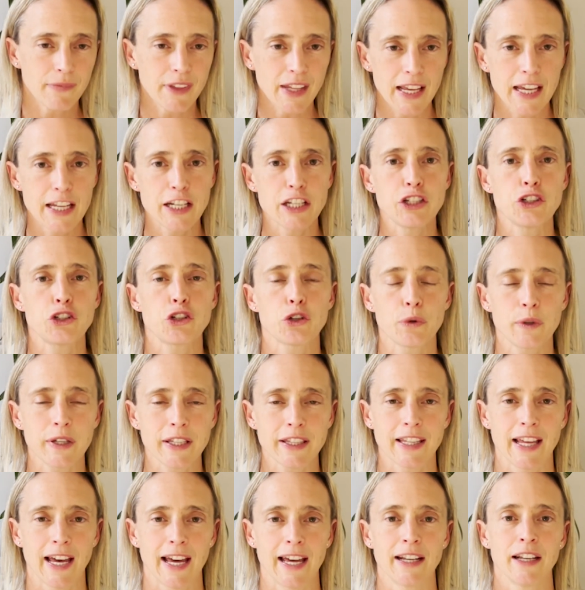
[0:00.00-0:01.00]
And in
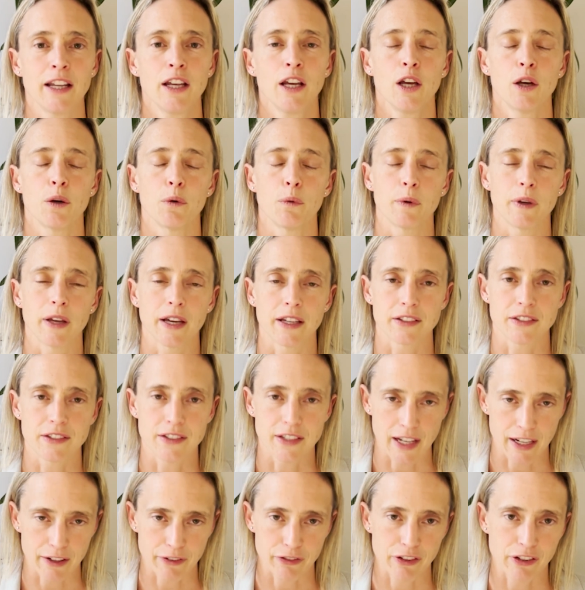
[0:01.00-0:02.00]
doing that, we are
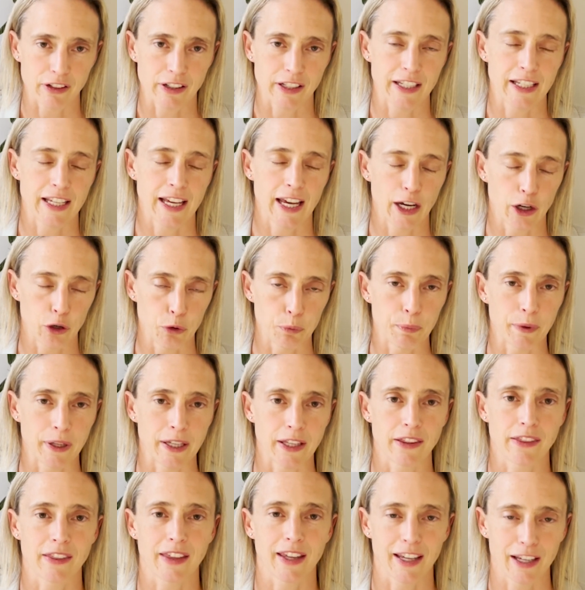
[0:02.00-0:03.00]
definitely
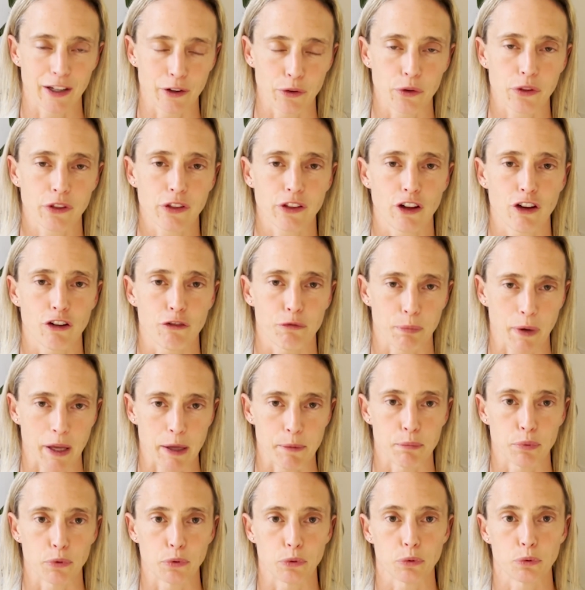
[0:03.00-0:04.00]
helping the health of
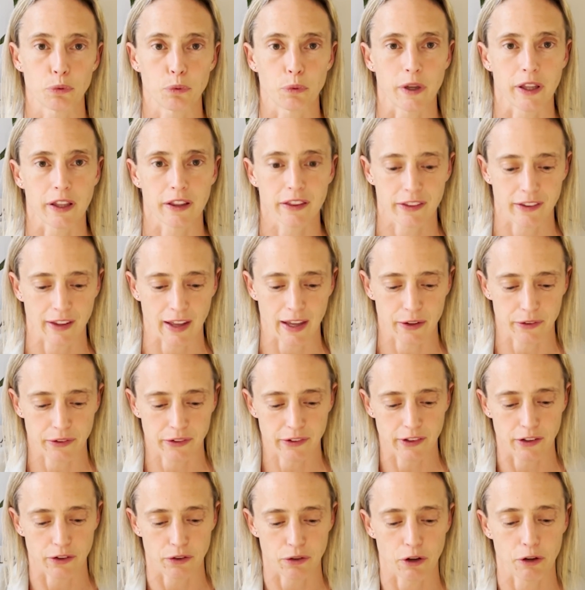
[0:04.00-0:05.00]
people with Down
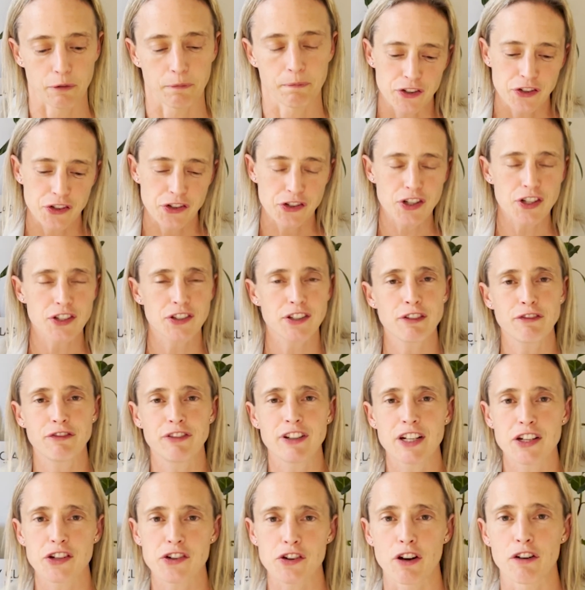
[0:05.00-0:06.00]
syndrome. Just to
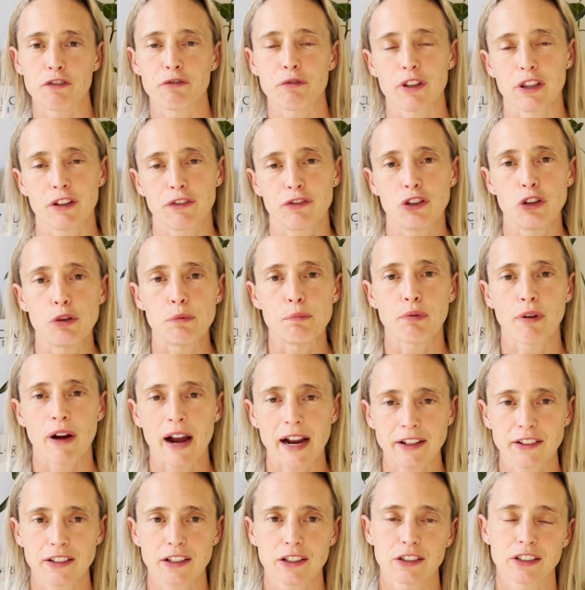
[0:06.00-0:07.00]
finish off with a few
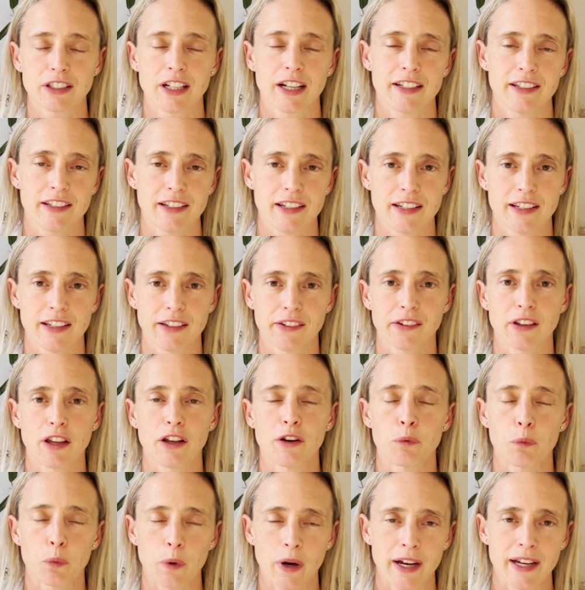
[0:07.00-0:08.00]
practical ideas
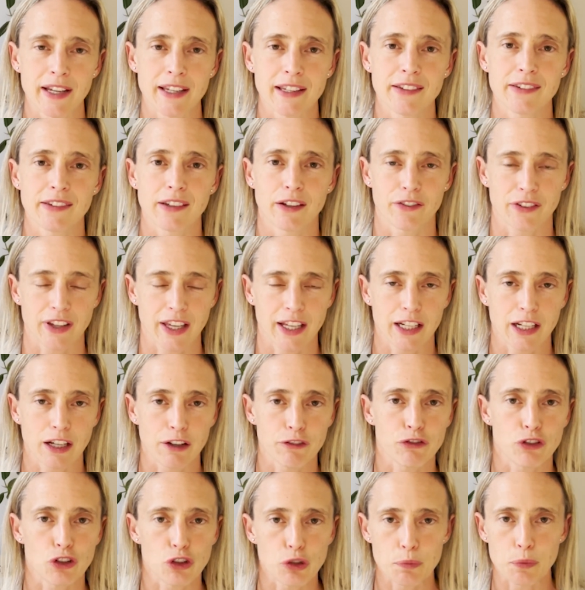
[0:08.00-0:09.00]
and ways of getting a
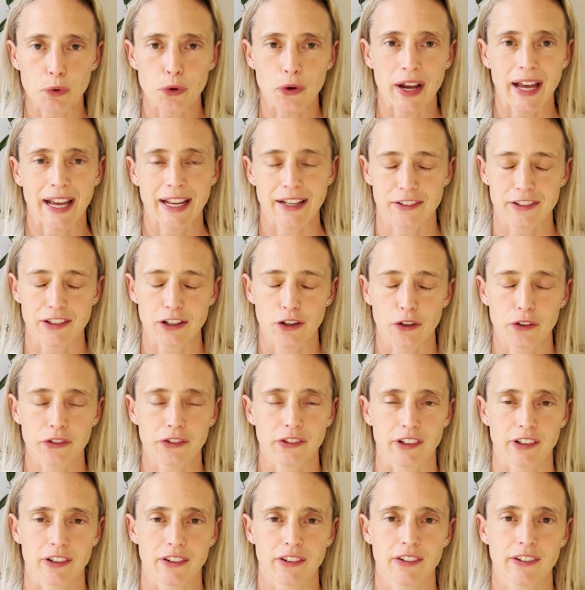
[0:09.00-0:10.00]
few more
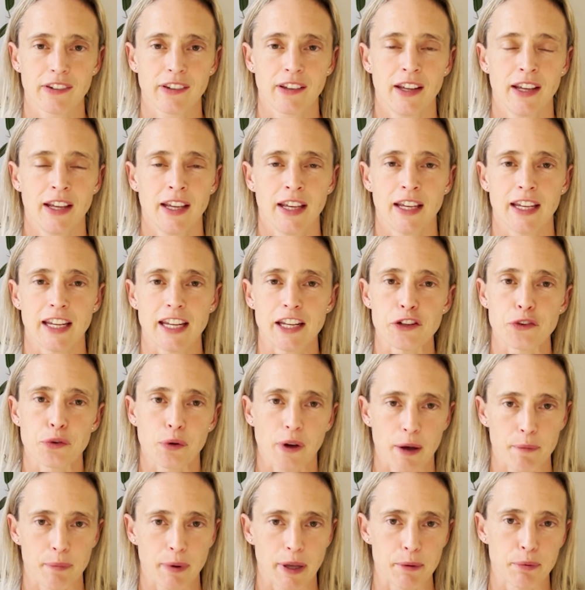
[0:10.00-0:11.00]
antioxidants into
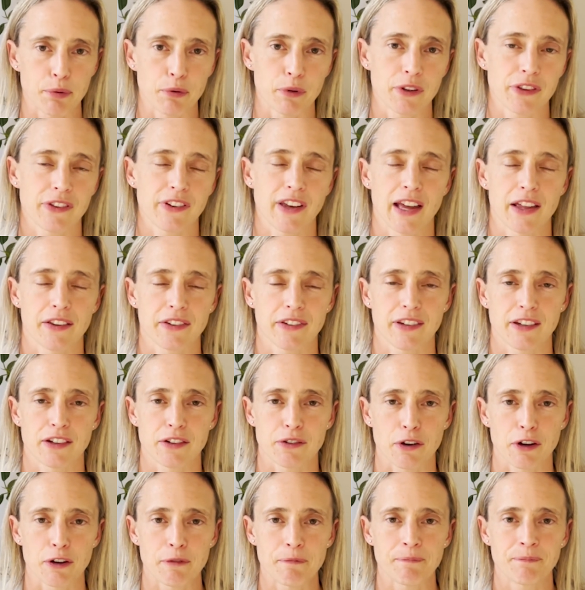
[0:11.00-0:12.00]
our people with Down
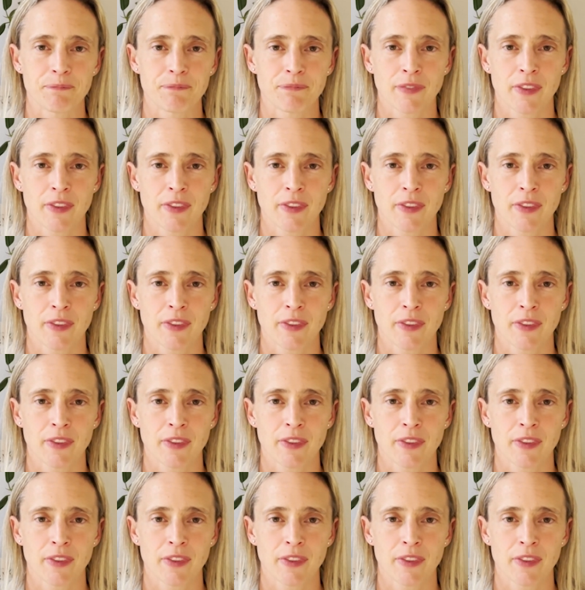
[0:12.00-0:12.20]
syndrome.